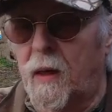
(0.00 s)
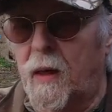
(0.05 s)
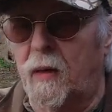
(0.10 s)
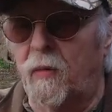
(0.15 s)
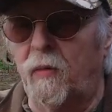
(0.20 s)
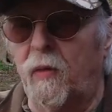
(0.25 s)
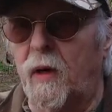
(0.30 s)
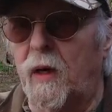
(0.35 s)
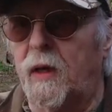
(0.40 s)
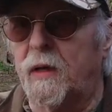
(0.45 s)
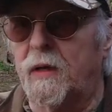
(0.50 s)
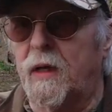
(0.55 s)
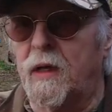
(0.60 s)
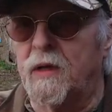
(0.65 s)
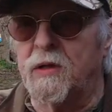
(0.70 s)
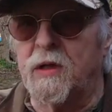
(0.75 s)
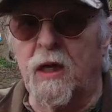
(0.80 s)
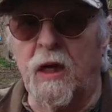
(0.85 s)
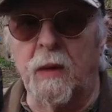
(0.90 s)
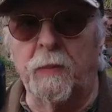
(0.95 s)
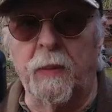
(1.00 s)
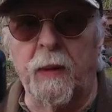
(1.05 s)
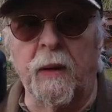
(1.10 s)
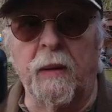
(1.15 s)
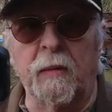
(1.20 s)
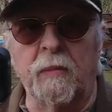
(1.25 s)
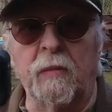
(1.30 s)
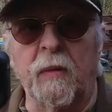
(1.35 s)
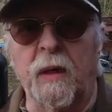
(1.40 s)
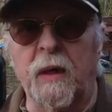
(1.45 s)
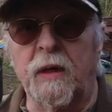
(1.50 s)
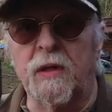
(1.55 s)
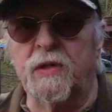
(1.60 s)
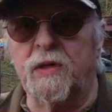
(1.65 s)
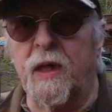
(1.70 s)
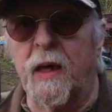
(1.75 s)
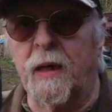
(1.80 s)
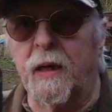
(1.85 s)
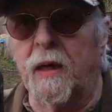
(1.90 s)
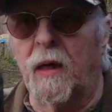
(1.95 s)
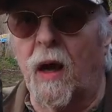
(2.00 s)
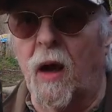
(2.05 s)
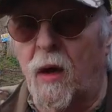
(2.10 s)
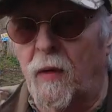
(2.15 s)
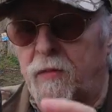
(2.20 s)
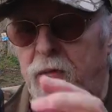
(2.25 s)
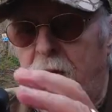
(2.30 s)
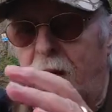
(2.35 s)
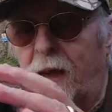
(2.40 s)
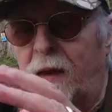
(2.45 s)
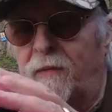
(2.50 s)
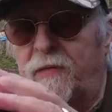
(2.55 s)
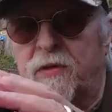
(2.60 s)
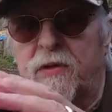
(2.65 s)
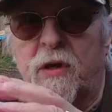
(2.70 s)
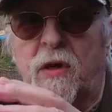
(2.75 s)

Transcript: it really does keep it it steady I have